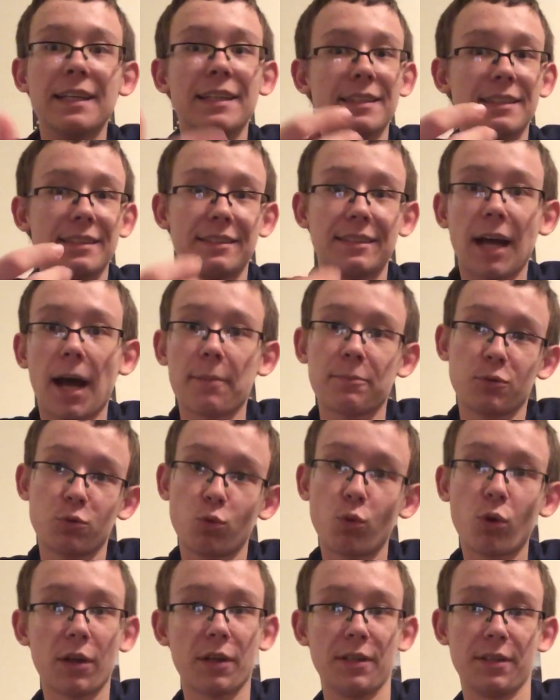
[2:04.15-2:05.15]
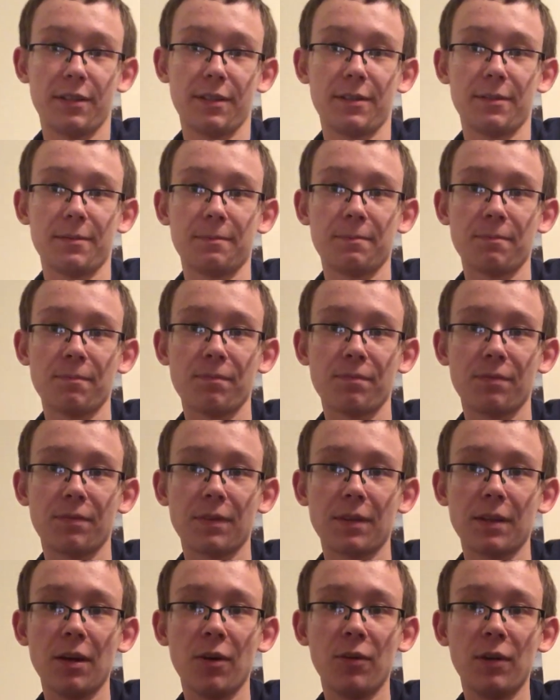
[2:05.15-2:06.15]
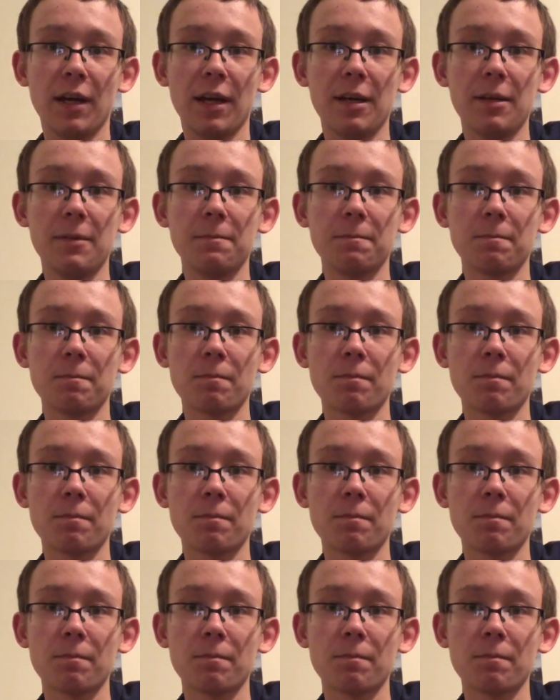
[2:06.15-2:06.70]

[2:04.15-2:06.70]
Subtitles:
stops working, okay?